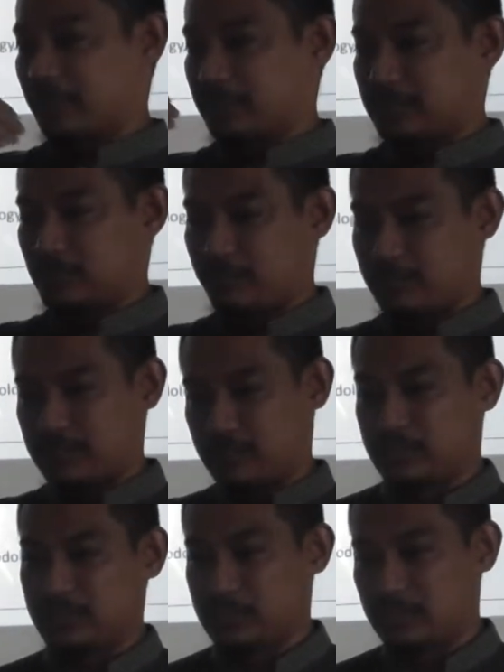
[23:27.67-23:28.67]
that is obvious
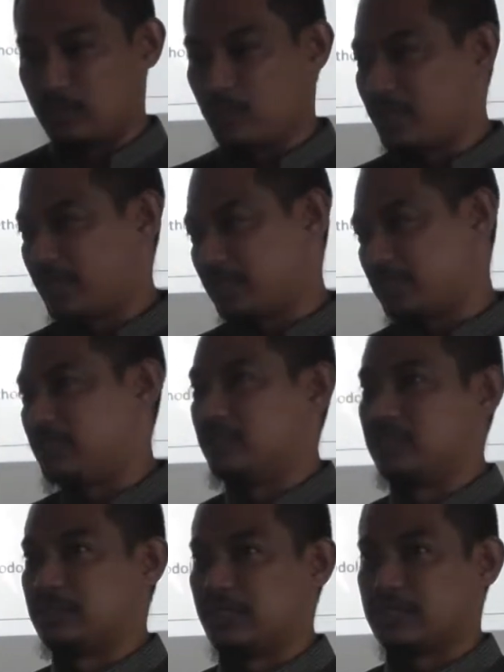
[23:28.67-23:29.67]
is no one
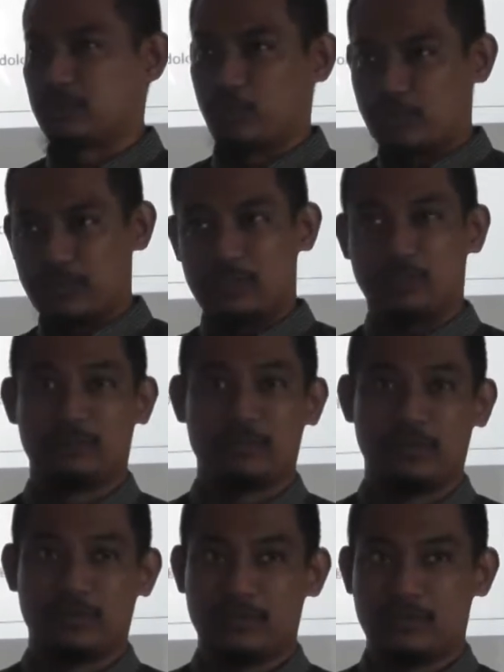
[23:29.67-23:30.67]
actually explored this
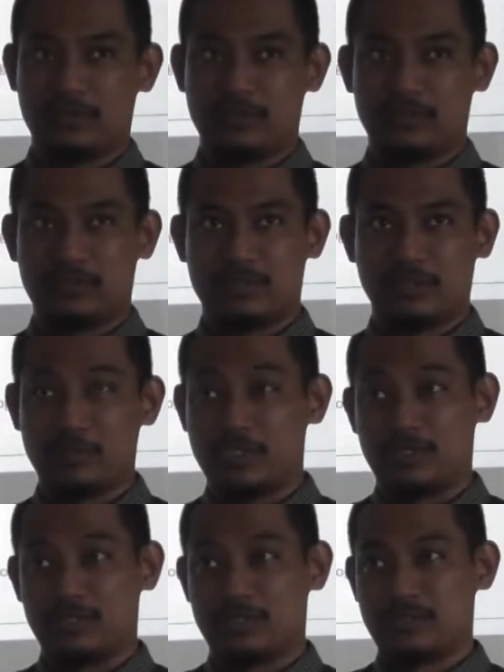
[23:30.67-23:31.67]

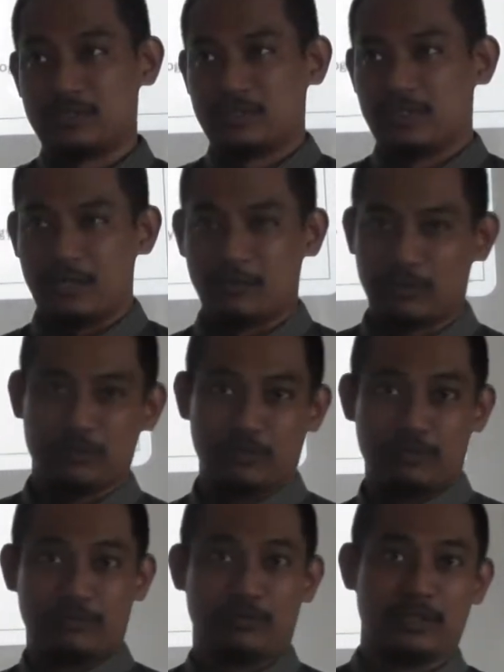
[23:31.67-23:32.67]
option. I want to
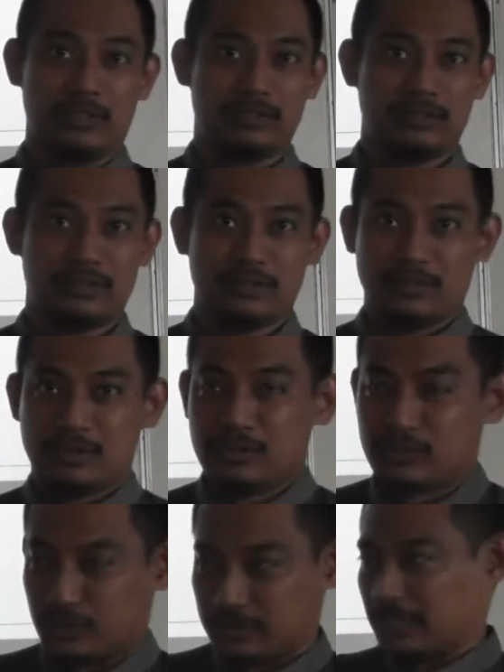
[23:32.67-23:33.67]
go for it.
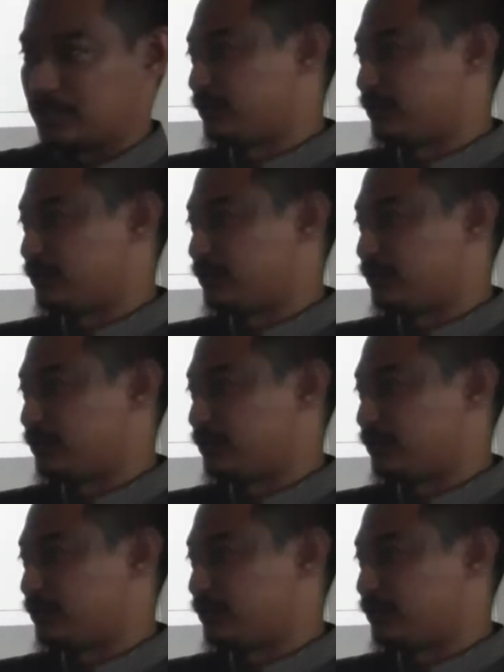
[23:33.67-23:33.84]
So that's